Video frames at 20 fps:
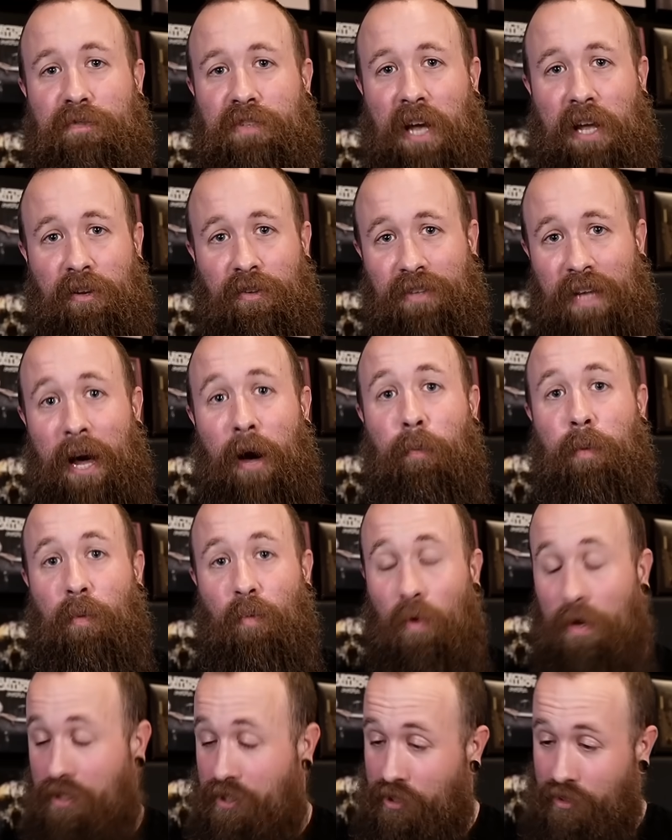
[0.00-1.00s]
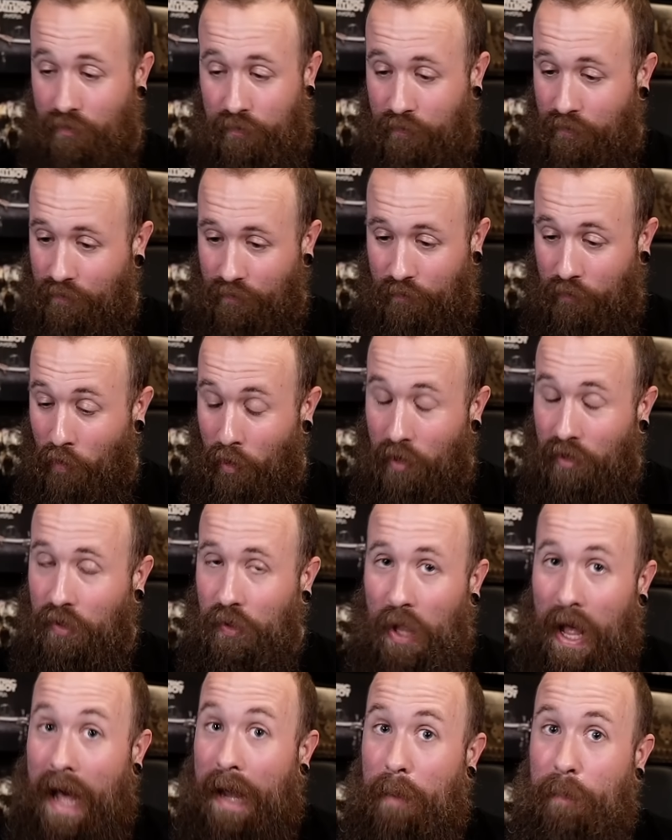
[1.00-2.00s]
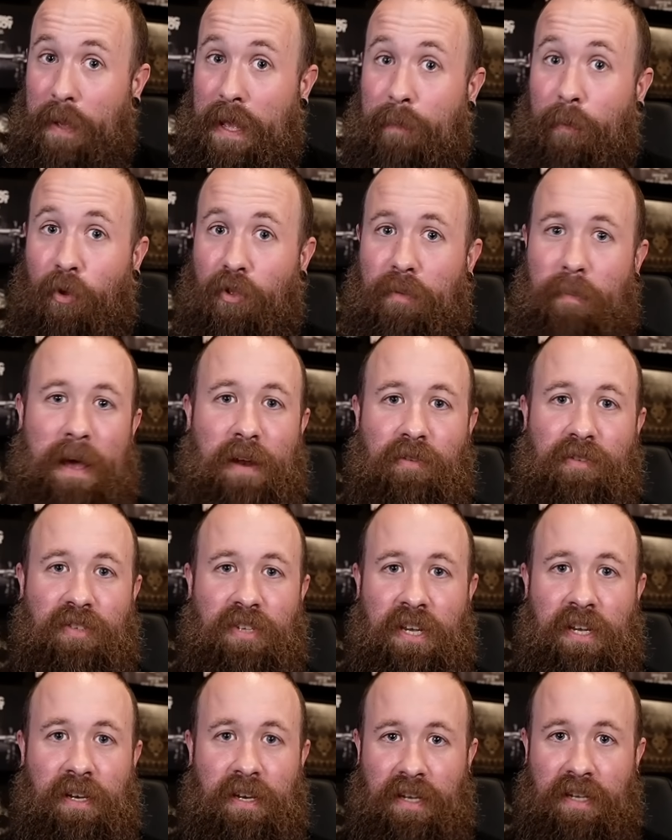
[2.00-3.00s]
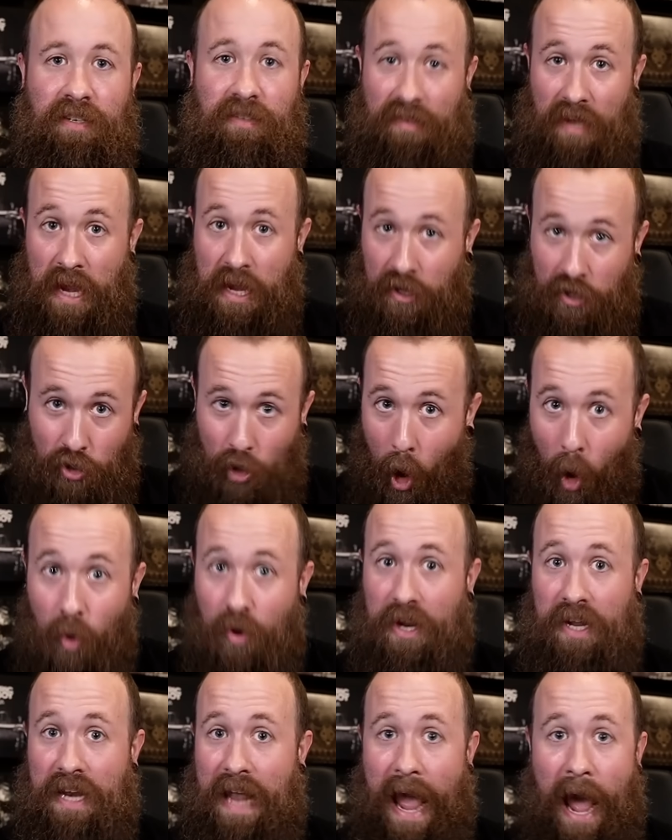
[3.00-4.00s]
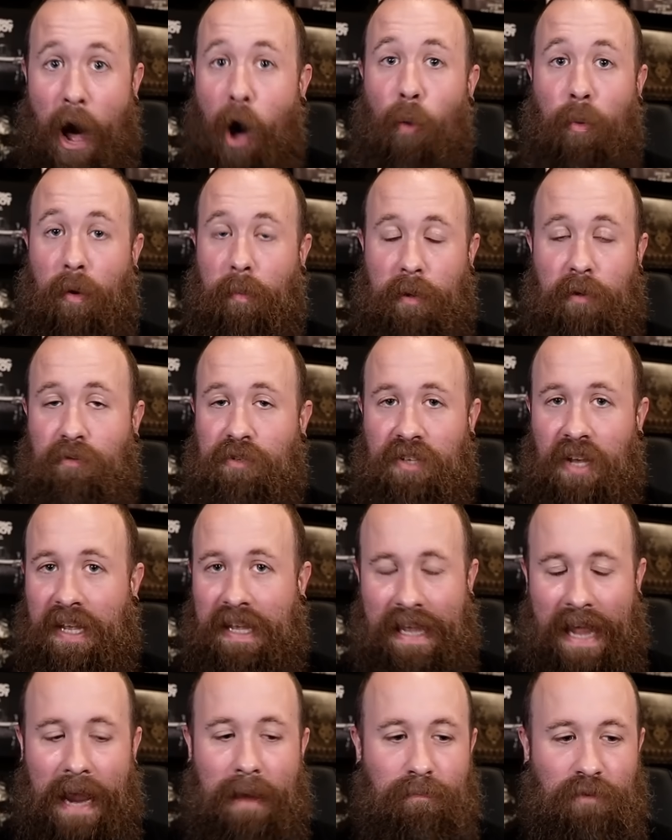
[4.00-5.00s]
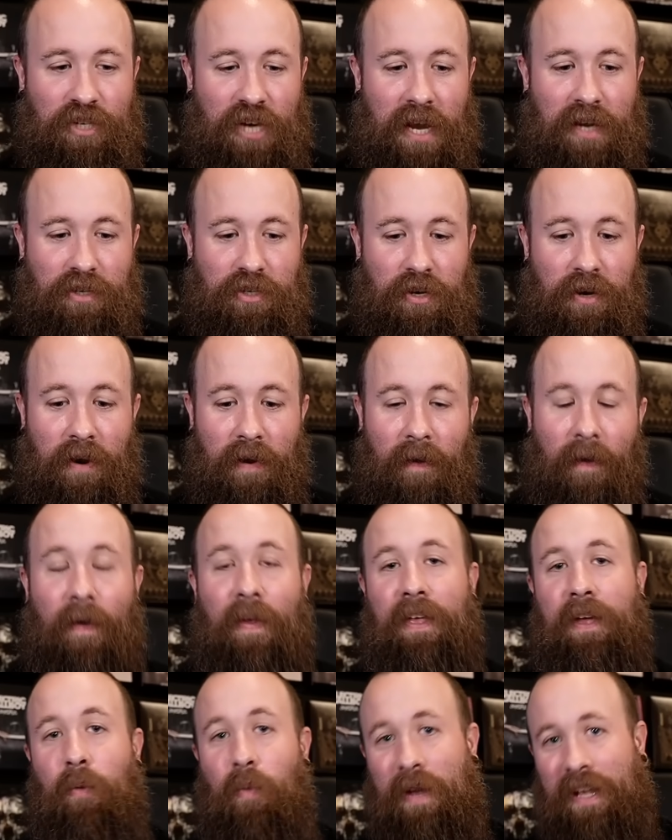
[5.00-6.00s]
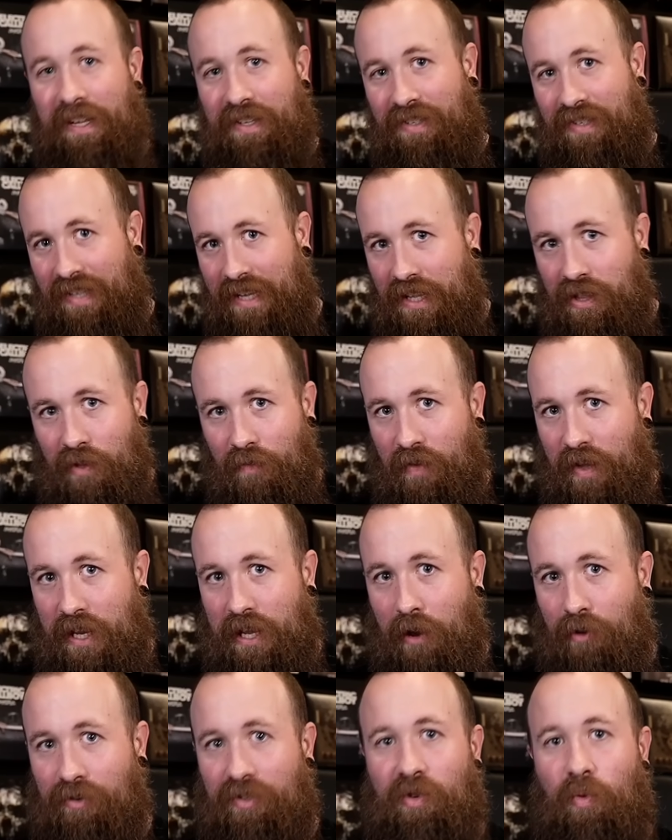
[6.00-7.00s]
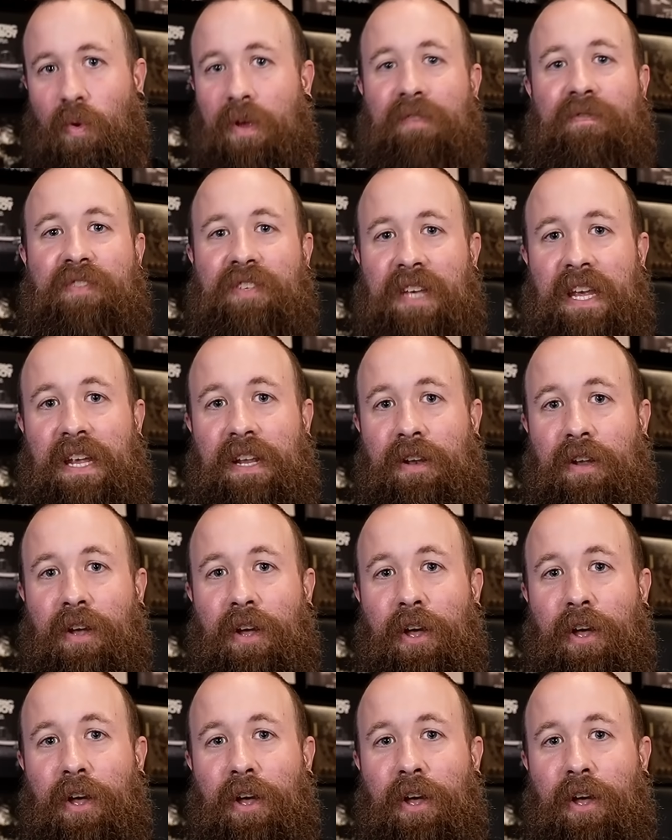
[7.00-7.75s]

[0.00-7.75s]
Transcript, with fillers: titled album, which for a lot of people in the metal scene is a goaded album. It was a game changer. And we can see in the videos that we've seen,